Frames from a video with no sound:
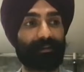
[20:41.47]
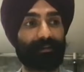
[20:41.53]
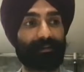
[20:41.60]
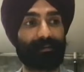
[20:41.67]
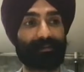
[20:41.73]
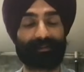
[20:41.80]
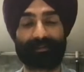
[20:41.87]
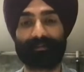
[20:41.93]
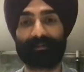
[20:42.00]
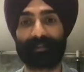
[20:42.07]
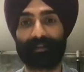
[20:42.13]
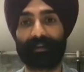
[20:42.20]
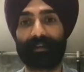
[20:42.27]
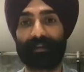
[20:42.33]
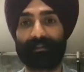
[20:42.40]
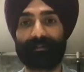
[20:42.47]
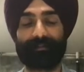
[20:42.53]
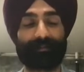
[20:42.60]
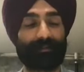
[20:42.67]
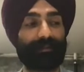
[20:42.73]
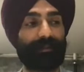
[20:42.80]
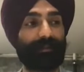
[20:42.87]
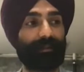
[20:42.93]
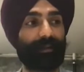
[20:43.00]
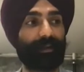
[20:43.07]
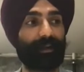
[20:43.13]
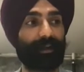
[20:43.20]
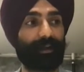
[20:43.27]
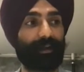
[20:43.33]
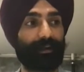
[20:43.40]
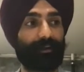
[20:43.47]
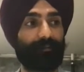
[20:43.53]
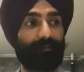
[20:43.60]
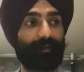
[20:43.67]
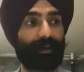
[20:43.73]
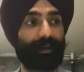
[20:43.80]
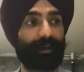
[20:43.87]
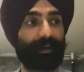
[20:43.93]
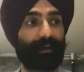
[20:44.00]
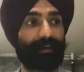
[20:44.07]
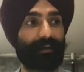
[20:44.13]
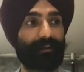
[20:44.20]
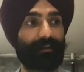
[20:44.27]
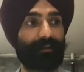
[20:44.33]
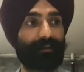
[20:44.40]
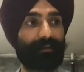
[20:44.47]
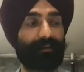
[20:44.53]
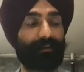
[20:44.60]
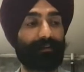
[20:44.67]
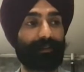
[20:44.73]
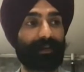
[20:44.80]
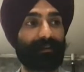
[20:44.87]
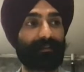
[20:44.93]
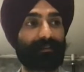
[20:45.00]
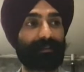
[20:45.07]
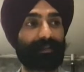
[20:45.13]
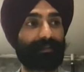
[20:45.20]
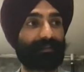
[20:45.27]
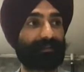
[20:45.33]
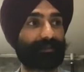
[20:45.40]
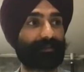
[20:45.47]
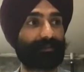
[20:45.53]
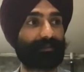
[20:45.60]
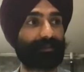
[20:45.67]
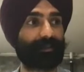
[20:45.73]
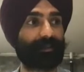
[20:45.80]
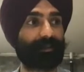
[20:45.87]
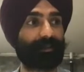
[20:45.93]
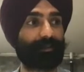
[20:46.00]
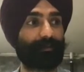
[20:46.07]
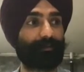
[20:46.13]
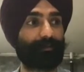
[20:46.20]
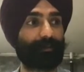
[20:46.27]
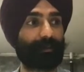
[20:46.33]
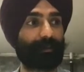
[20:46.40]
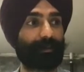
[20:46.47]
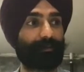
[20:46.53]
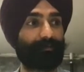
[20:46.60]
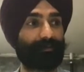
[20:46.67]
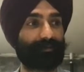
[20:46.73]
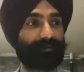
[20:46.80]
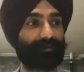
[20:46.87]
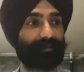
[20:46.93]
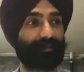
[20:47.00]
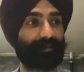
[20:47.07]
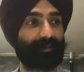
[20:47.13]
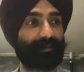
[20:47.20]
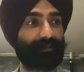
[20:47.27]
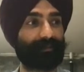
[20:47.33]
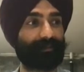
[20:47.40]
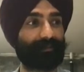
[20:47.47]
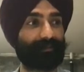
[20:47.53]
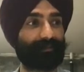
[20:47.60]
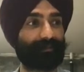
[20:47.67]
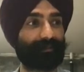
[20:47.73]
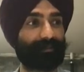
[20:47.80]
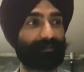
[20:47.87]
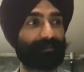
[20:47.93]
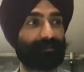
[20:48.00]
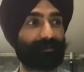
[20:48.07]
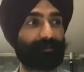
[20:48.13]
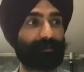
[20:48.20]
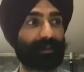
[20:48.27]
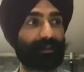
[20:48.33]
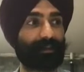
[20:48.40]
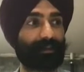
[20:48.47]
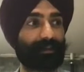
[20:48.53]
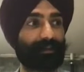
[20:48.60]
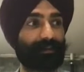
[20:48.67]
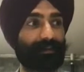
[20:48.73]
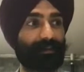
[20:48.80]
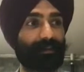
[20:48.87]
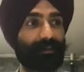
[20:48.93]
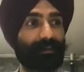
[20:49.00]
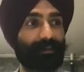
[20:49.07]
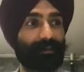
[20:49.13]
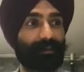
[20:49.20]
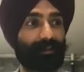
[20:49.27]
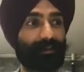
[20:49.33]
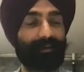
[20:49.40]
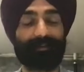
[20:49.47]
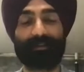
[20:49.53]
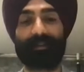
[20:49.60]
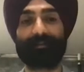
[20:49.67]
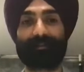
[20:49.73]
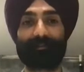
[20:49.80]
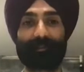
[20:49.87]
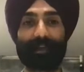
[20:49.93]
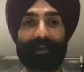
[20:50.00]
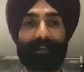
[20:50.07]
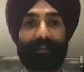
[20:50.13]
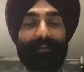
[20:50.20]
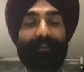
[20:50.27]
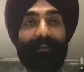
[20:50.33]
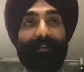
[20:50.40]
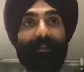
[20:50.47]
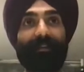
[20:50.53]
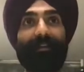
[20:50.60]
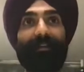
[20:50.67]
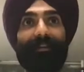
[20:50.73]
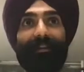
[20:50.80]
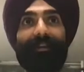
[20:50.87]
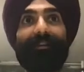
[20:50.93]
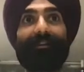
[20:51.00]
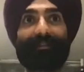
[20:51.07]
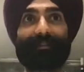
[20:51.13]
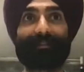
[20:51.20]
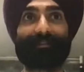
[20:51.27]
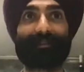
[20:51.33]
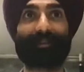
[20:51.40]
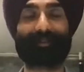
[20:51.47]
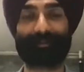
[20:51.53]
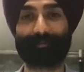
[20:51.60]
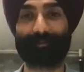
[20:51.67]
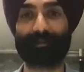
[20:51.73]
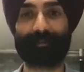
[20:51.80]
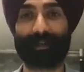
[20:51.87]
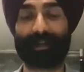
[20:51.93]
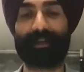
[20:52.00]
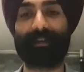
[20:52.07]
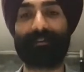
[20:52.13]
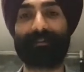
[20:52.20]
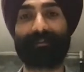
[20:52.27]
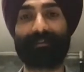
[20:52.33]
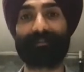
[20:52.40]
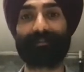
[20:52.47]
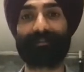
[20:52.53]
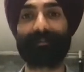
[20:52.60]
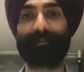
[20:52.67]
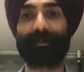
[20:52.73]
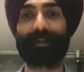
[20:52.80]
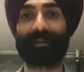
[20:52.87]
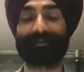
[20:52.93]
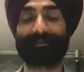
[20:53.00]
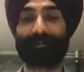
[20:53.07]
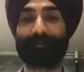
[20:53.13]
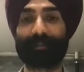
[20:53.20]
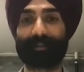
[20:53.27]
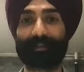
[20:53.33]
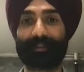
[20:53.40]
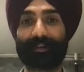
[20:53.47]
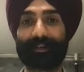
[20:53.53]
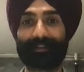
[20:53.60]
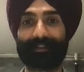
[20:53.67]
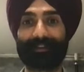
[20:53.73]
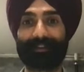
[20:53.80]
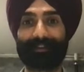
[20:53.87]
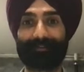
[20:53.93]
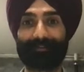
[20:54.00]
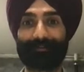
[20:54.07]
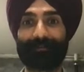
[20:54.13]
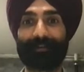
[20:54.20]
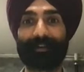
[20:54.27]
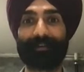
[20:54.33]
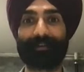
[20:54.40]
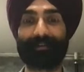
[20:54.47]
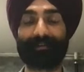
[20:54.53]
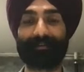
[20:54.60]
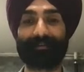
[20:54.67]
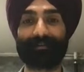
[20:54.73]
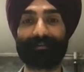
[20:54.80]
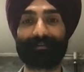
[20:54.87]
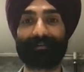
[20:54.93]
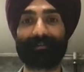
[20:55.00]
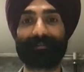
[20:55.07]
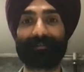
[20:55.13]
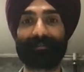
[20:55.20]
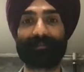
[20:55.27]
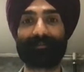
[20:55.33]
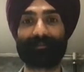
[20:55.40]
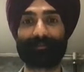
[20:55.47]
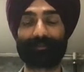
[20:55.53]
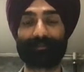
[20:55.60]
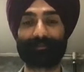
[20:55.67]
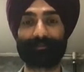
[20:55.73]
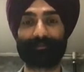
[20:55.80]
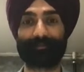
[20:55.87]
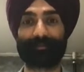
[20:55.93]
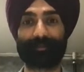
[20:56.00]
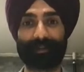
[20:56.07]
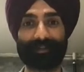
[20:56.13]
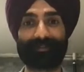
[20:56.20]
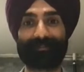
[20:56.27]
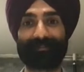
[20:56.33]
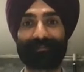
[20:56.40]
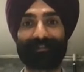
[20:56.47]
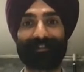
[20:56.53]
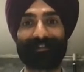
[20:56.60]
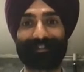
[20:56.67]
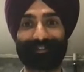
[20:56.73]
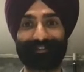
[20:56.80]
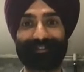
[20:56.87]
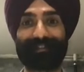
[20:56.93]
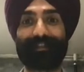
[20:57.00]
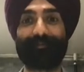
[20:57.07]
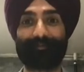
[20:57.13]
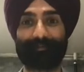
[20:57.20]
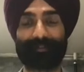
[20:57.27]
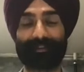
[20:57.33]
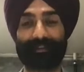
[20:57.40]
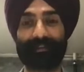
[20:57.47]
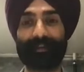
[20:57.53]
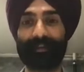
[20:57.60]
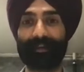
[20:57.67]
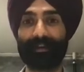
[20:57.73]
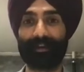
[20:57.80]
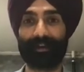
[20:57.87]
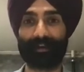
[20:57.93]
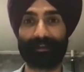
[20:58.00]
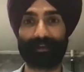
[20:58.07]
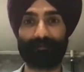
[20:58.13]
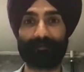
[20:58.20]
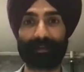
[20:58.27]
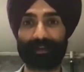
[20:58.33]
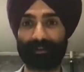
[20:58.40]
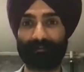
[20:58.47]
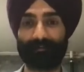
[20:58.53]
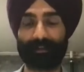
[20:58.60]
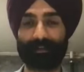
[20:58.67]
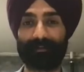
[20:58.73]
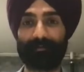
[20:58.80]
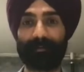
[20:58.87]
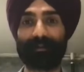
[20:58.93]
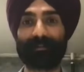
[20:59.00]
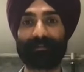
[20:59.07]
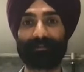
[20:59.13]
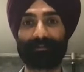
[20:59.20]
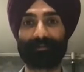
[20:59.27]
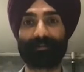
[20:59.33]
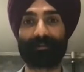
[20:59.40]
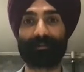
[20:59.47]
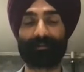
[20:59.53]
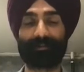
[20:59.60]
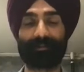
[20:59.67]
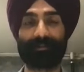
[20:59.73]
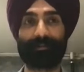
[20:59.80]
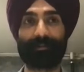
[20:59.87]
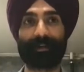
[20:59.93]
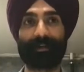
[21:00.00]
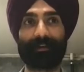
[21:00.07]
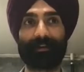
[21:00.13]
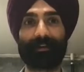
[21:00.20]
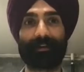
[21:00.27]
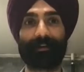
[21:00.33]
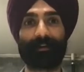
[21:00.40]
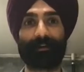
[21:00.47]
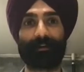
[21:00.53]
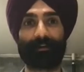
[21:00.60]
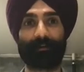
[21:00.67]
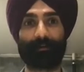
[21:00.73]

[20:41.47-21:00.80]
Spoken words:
questions that I answer. My intention obviously is to make it is not to make an indestructible cage. It's to make something that fails sort of gracefully and safely, kind of like you mentioned, in a way that